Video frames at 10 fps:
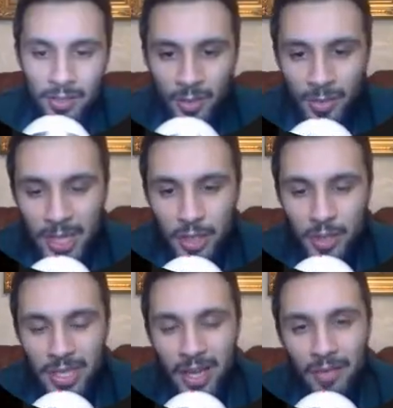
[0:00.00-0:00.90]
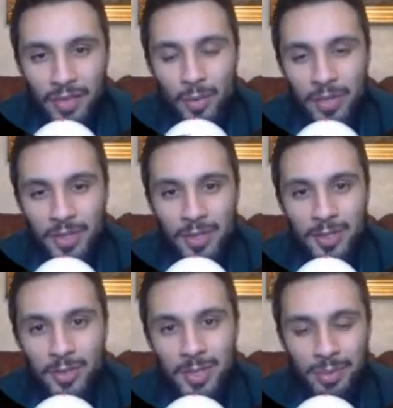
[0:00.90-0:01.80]
So literally, I think what you're gonna
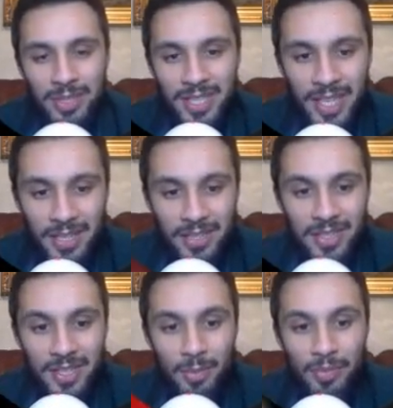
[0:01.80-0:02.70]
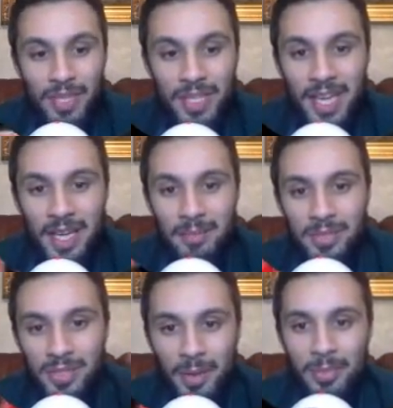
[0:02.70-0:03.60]
do is predict within
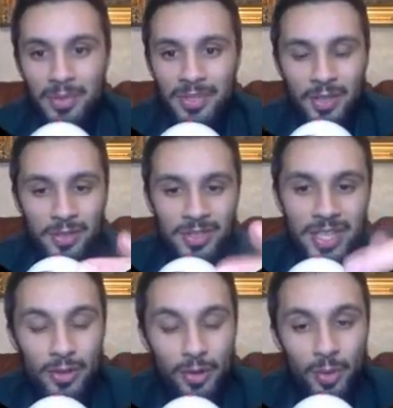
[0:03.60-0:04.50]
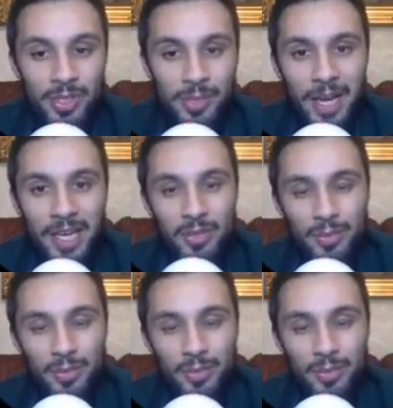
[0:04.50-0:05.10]
games numbers. So say your quarterback, you're